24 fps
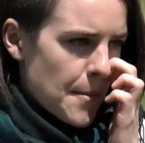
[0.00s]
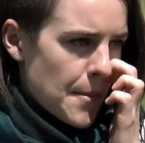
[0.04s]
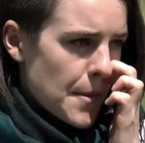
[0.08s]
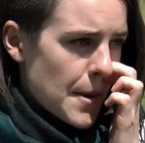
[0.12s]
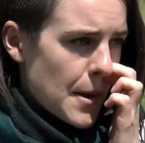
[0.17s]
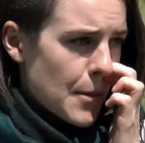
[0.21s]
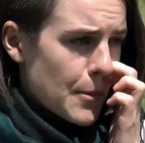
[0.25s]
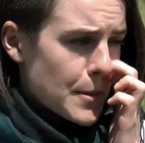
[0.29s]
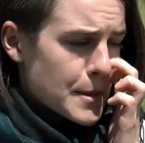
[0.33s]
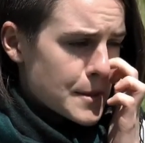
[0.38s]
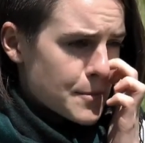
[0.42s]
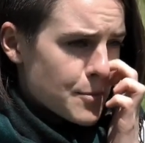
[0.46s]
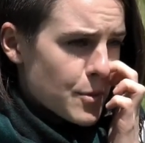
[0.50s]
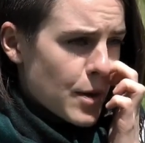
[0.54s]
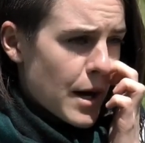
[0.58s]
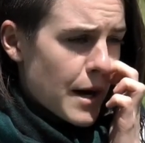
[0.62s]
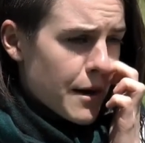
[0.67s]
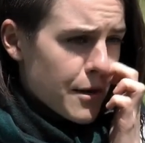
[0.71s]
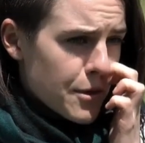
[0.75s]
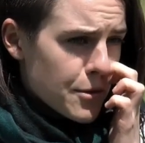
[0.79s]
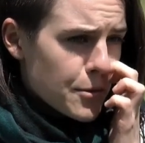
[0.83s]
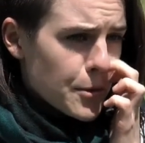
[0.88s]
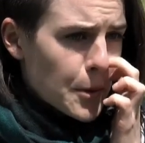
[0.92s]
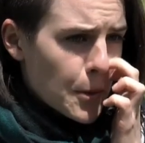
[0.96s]
it was brought
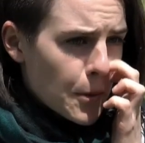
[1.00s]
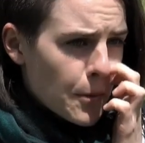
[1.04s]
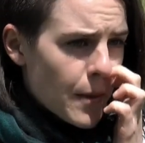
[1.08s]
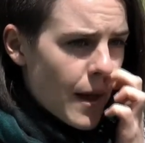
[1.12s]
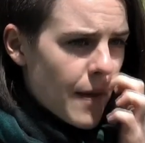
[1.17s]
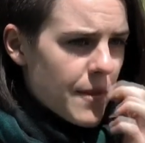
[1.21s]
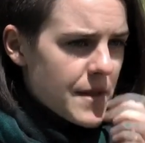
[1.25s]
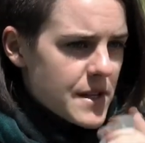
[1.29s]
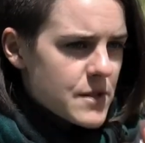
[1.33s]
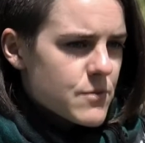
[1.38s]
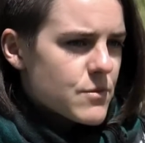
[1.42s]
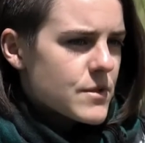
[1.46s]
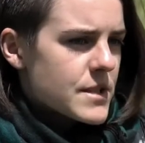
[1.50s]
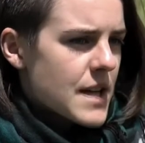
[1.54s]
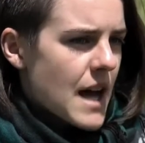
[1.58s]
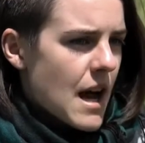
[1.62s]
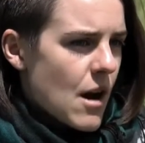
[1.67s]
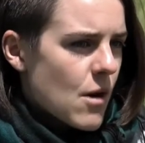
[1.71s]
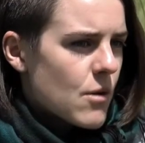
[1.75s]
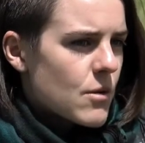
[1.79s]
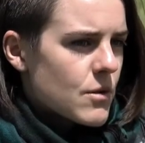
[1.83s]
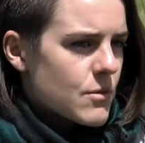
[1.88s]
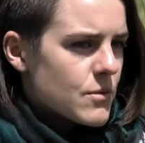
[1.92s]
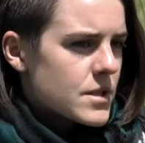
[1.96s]
through that this was
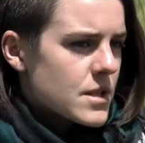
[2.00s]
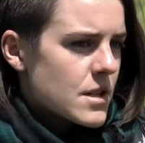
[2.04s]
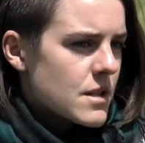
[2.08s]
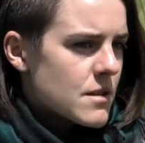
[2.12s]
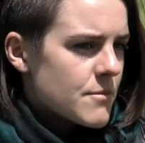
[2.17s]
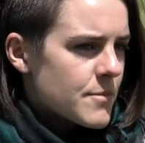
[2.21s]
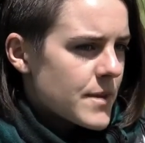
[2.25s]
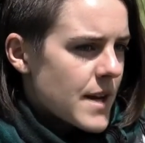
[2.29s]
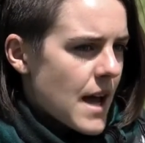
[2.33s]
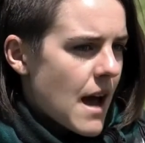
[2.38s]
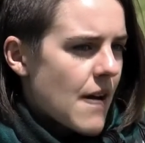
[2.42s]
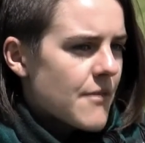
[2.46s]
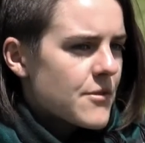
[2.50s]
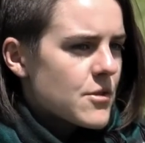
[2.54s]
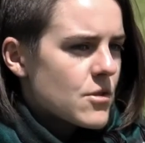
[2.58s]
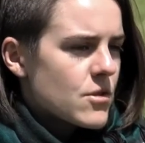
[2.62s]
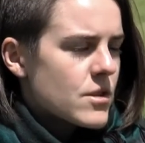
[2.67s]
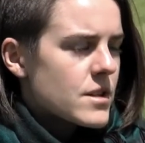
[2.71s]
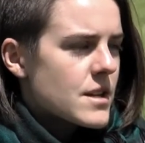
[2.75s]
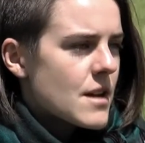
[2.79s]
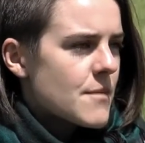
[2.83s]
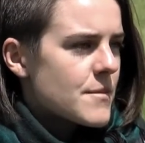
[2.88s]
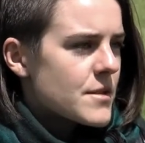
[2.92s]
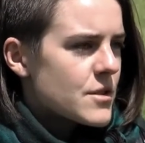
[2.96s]
how it was going to be after the
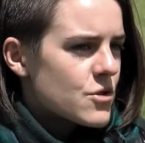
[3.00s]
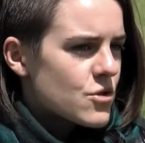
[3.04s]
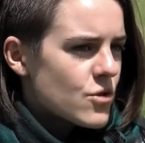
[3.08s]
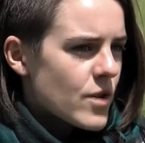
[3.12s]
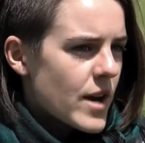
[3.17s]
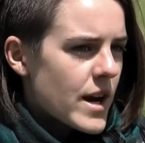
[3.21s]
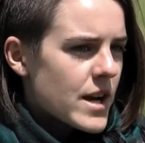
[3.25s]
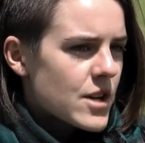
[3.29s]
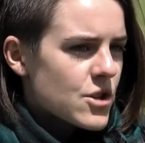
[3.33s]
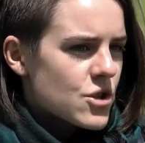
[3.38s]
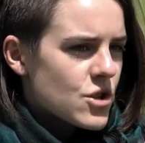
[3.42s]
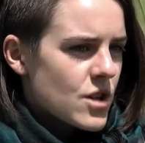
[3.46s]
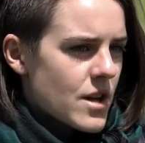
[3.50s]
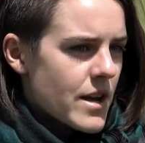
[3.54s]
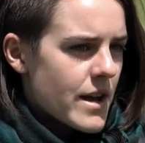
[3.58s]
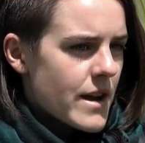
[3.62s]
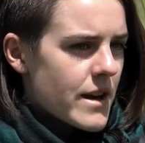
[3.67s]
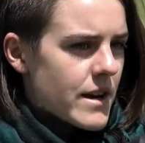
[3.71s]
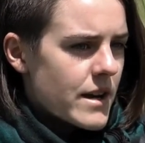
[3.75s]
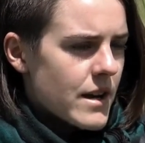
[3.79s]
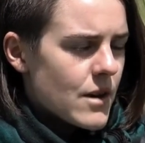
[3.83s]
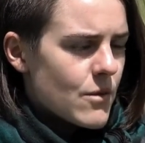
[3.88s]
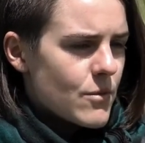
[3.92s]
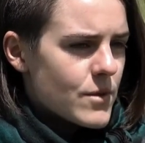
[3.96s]

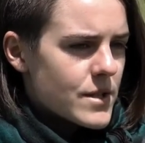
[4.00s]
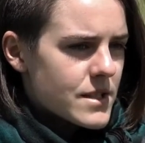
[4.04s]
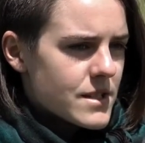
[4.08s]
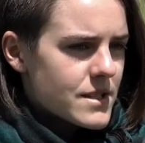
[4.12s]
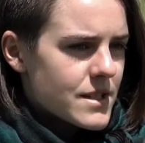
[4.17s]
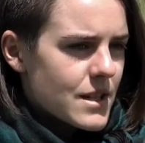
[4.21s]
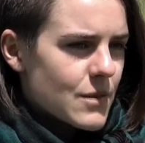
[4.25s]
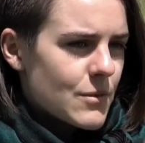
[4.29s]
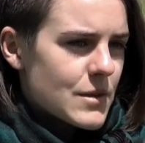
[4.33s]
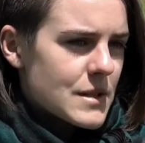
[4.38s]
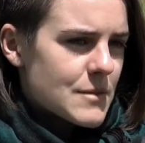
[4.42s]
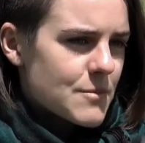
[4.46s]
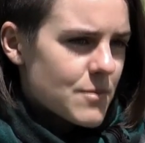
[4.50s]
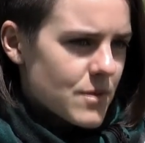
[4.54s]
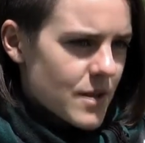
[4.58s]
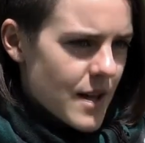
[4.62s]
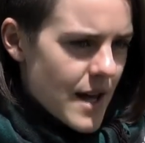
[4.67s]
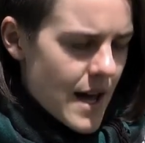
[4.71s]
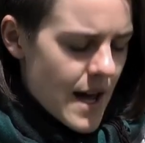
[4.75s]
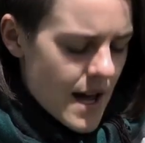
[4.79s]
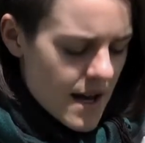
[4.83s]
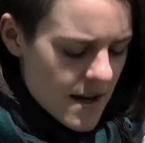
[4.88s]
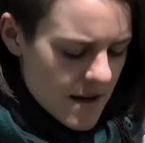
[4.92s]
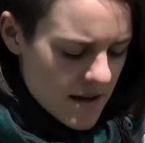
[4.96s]
demonstration. It was
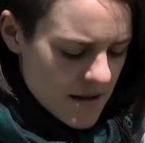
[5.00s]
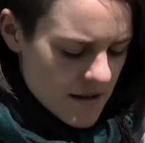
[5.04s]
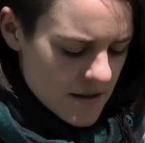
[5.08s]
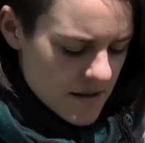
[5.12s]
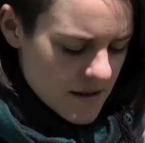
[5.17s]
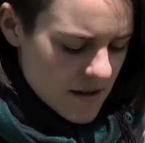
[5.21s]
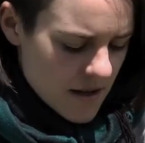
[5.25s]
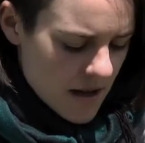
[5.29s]
planned.